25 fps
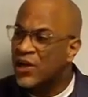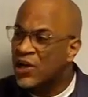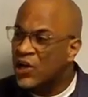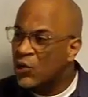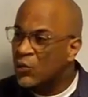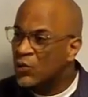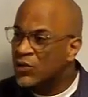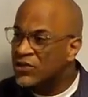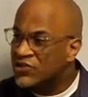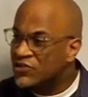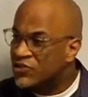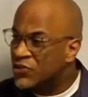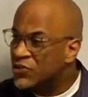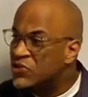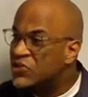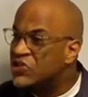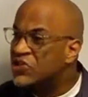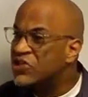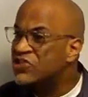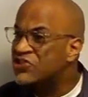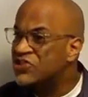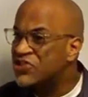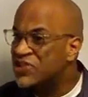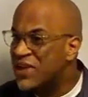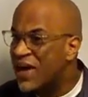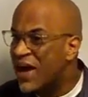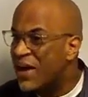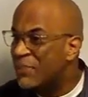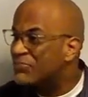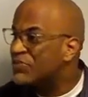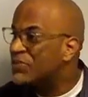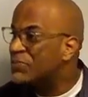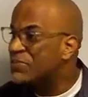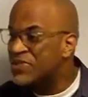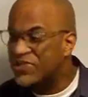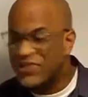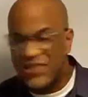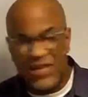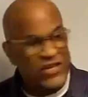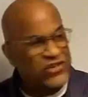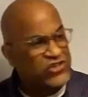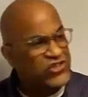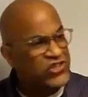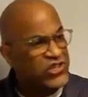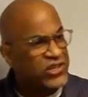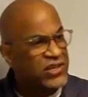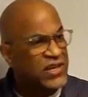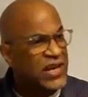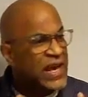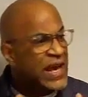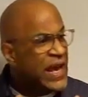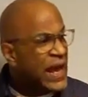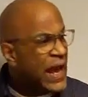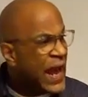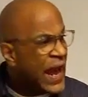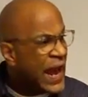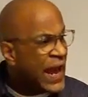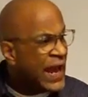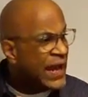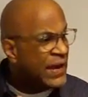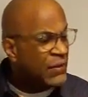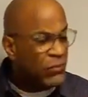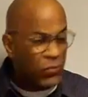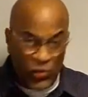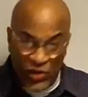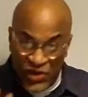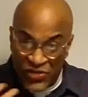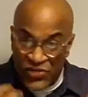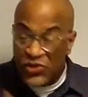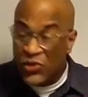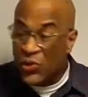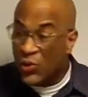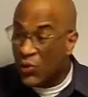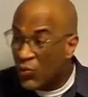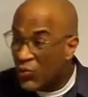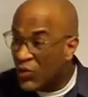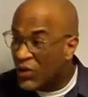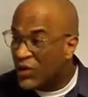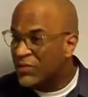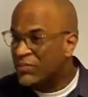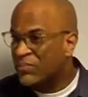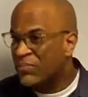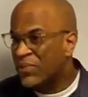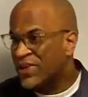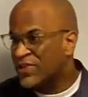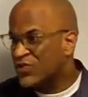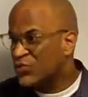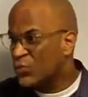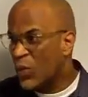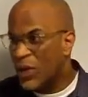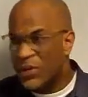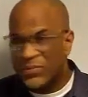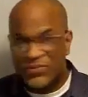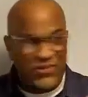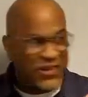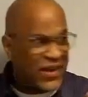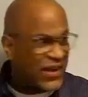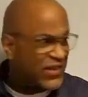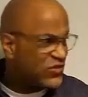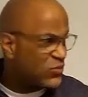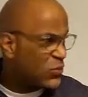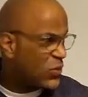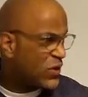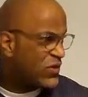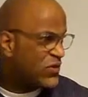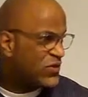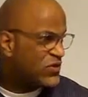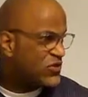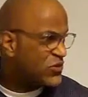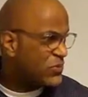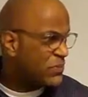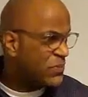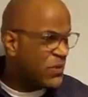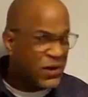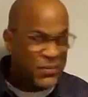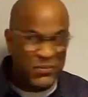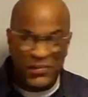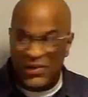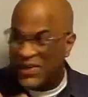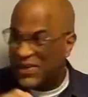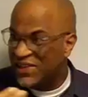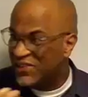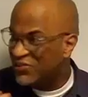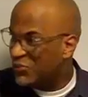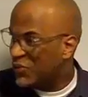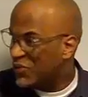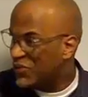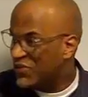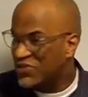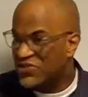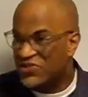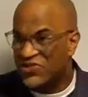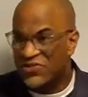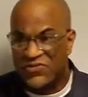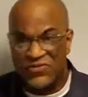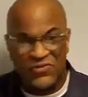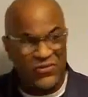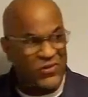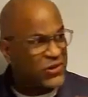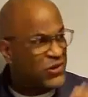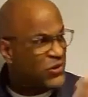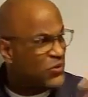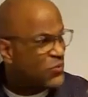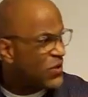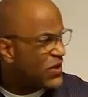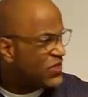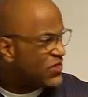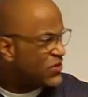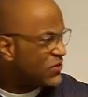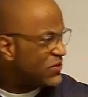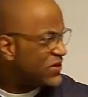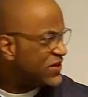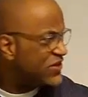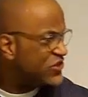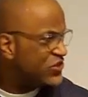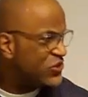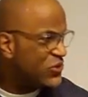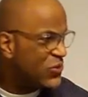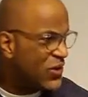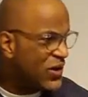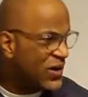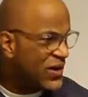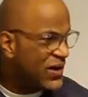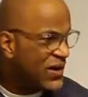with search engine optimization and with your WordPress websites, whether it's your permalinks, whether it's your footer, whether it's your